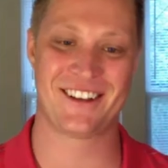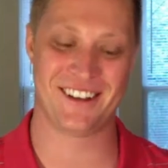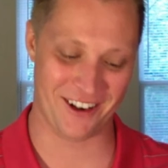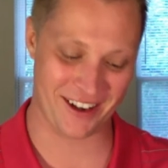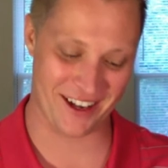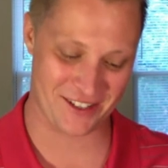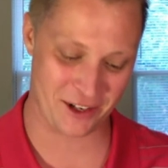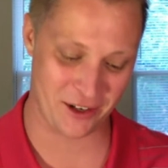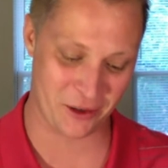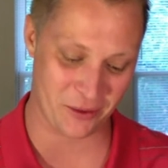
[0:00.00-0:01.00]
Okay,
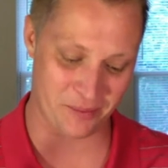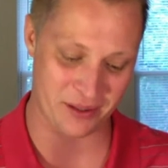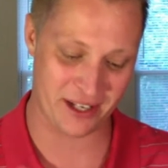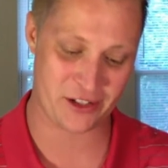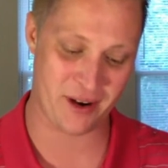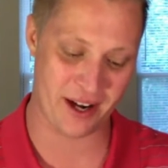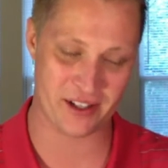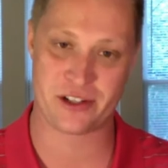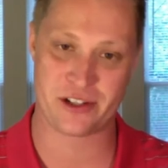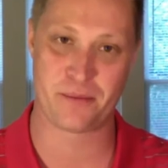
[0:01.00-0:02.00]
so plus or
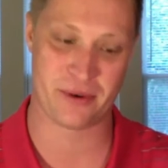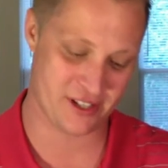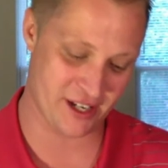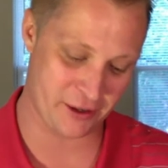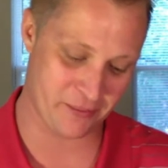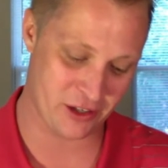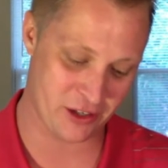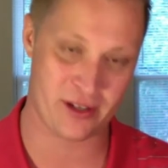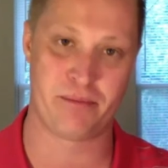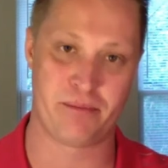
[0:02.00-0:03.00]
minus 2%, you
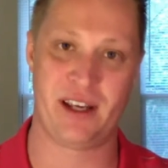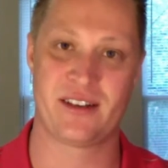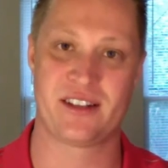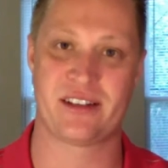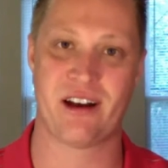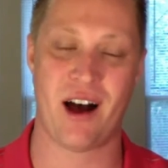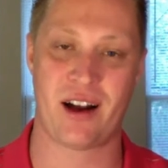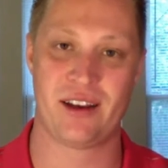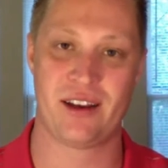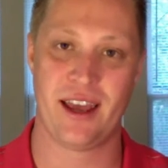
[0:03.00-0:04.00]
mentioned, be in stock.
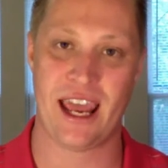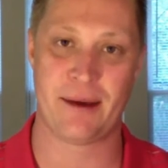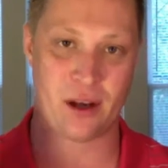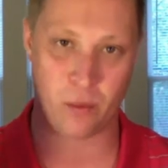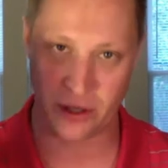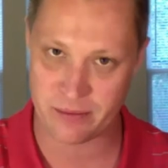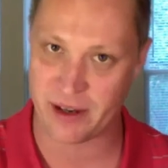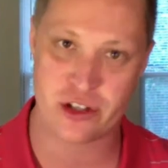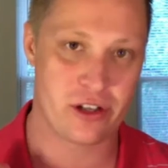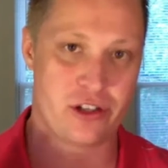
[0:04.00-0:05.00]
Amazon wants to
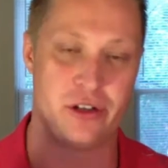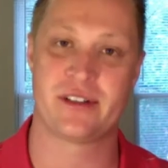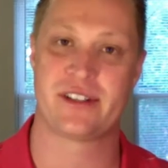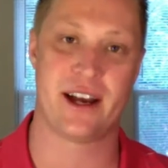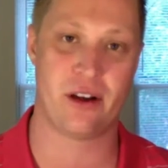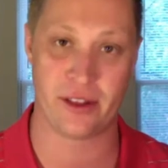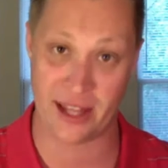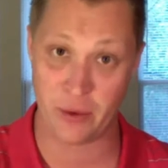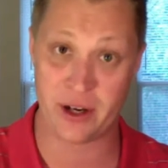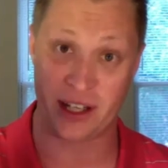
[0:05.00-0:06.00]
make sure that you can sell, and
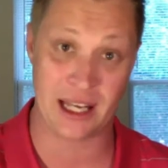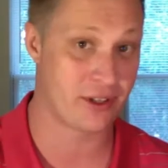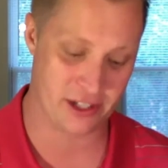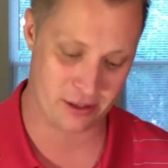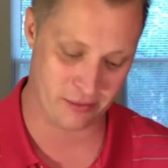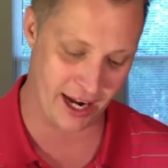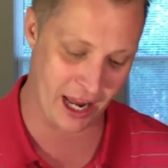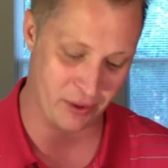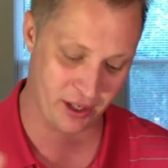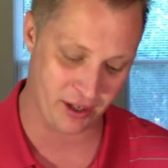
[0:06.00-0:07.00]
they want to keep the customer happy.